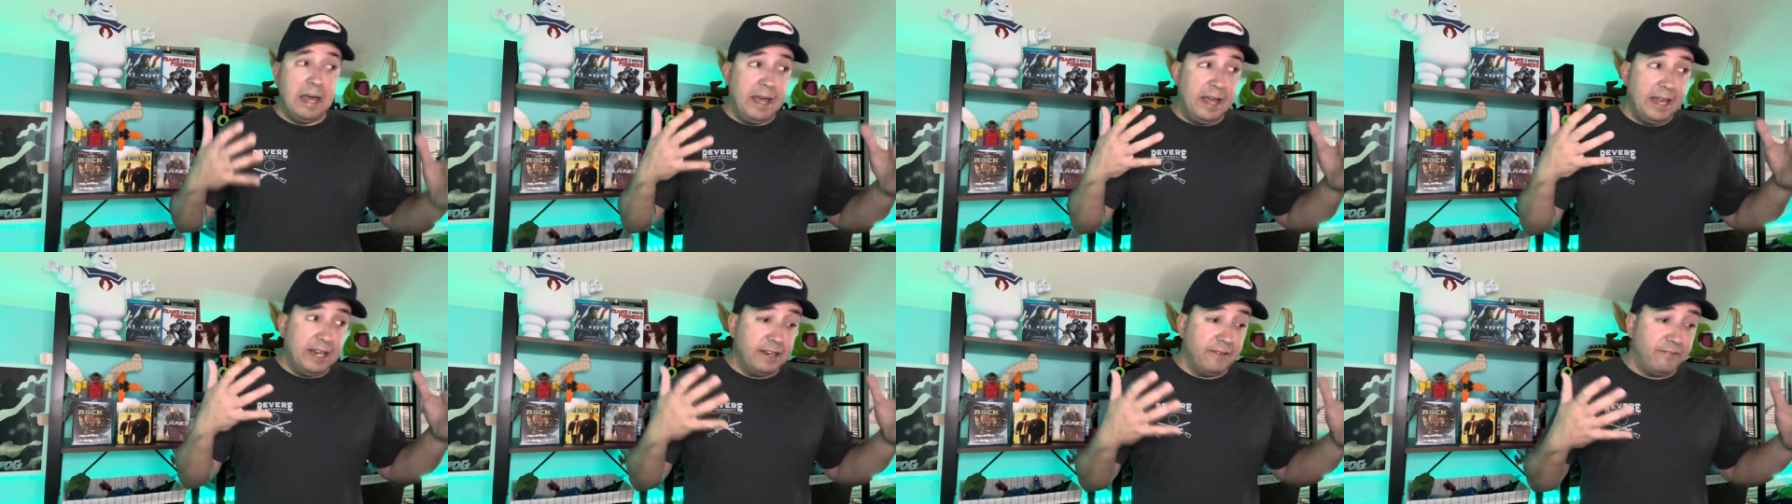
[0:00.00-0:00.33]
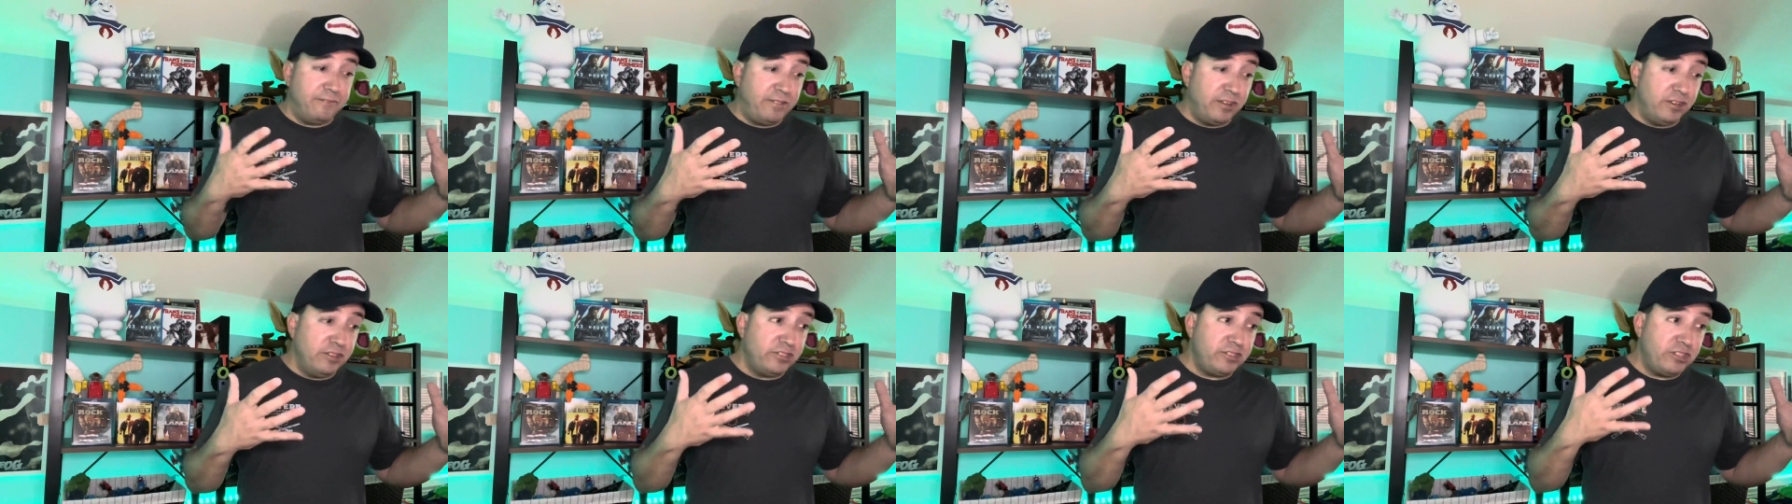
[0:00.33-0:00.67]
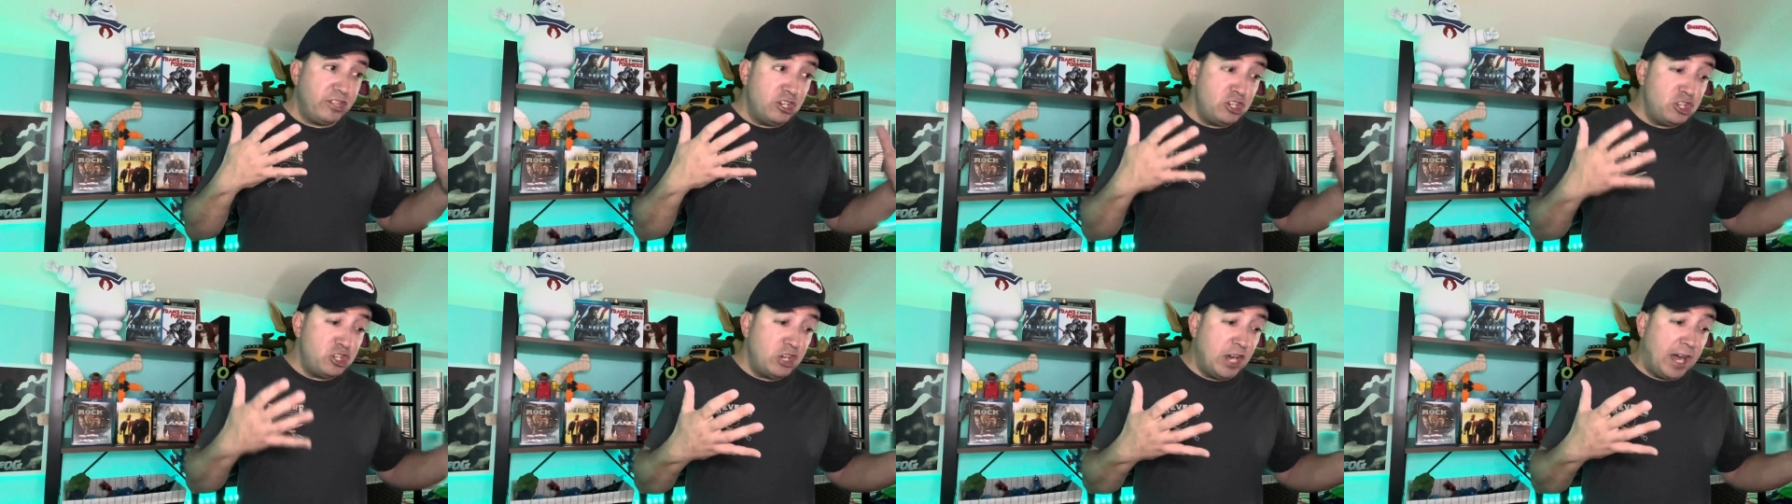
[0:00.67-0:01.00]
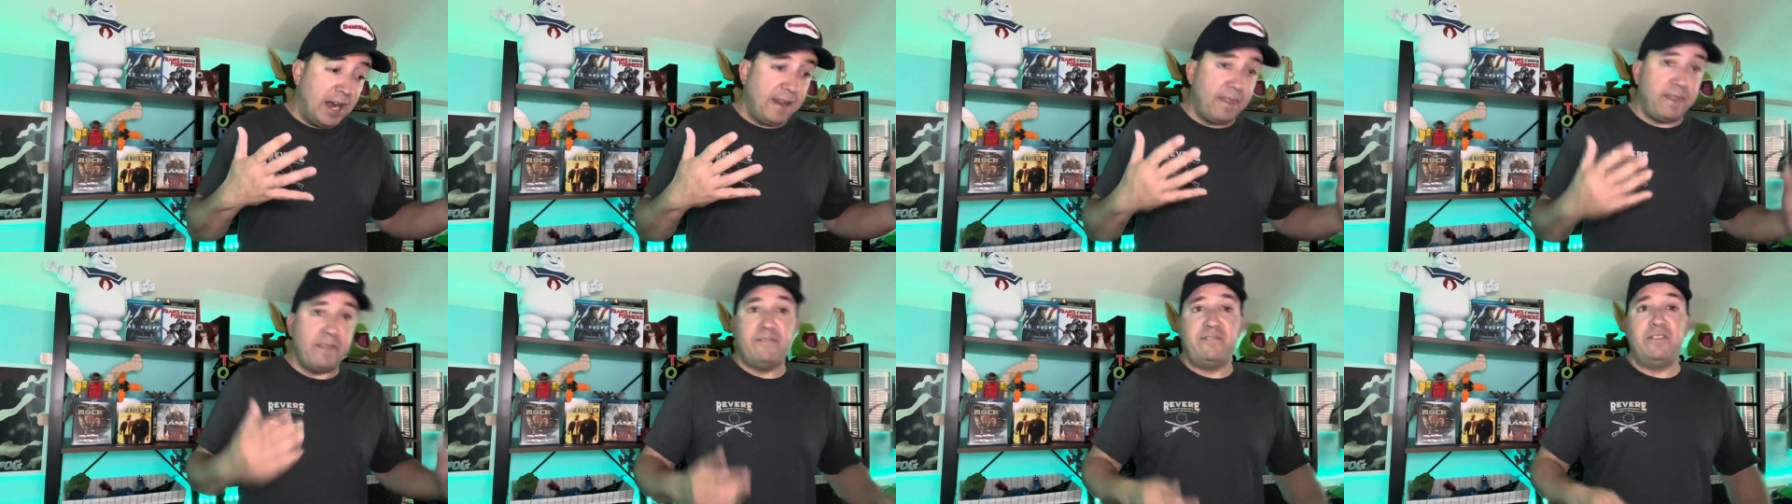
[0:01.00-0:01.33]
in the first
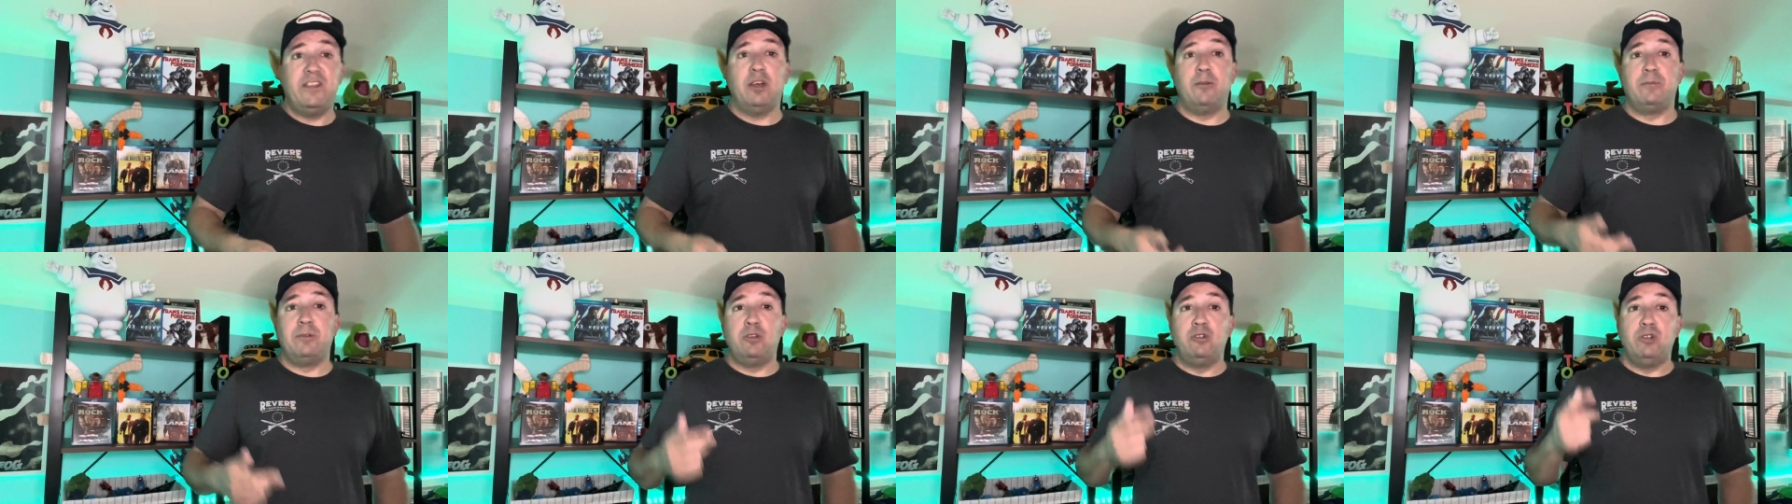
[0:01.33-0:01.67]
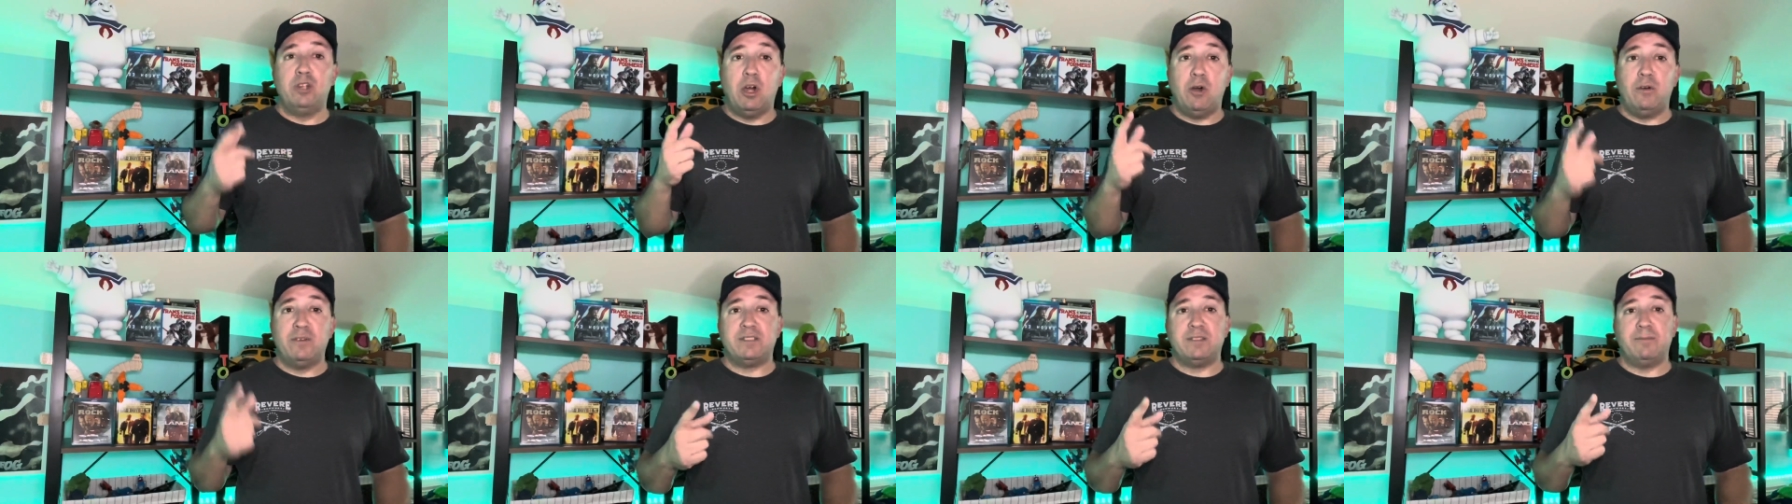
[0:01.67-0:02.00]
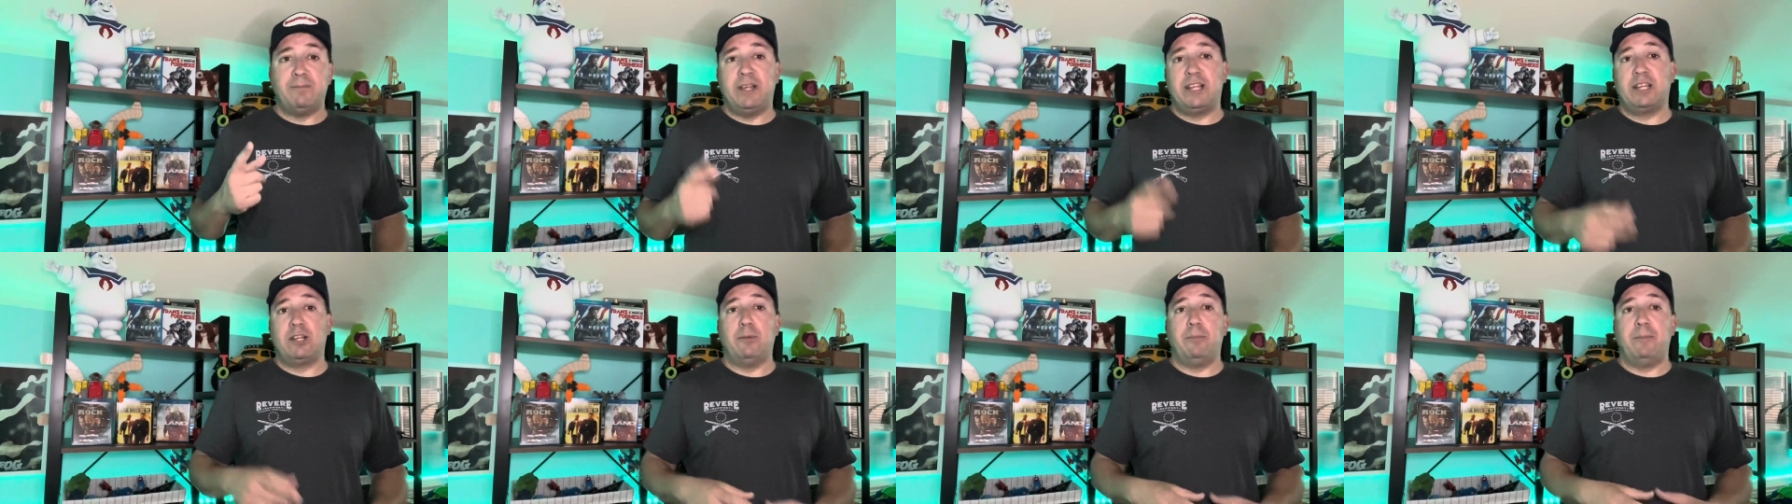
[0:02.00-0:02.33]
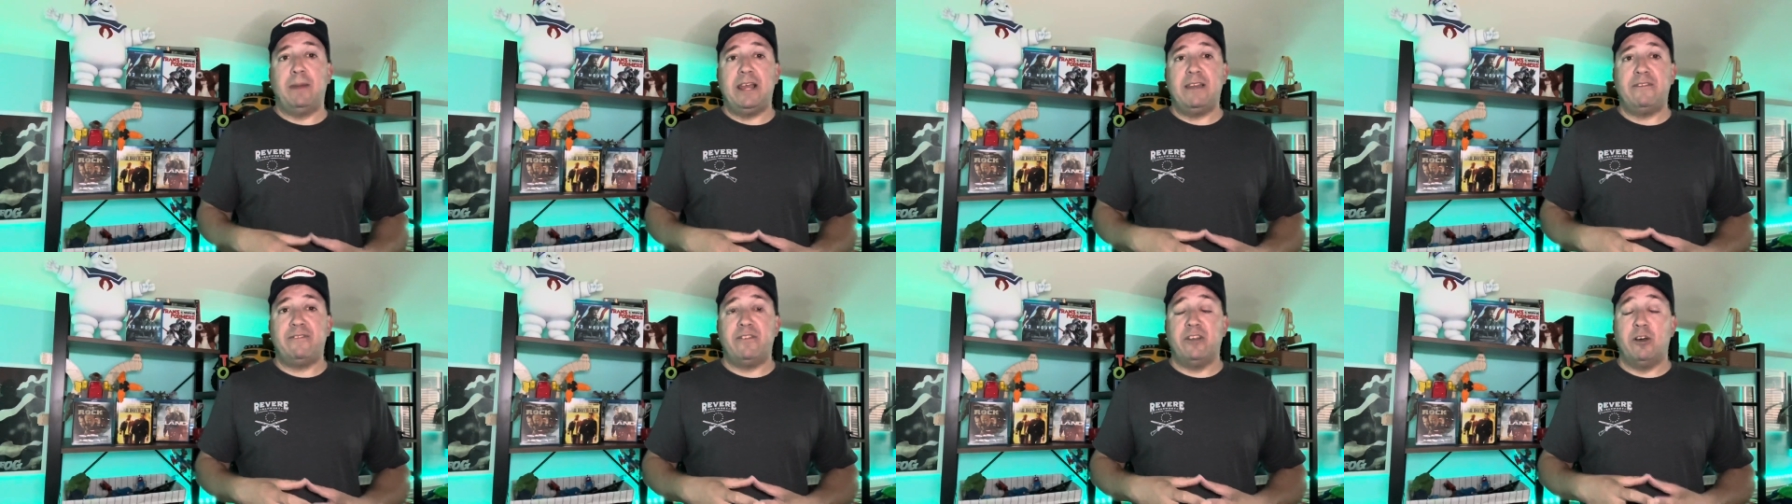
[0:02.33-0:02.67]
shot of the film, you know it's a Michael
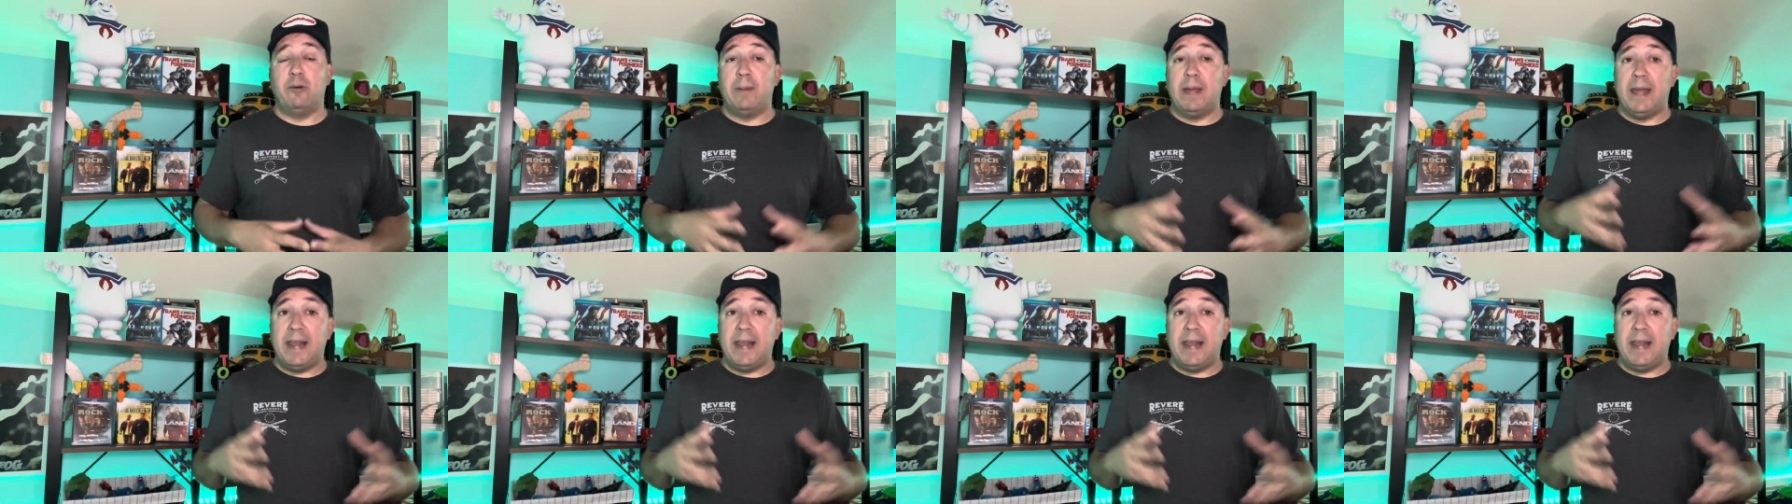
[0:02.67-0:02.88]
Bay film.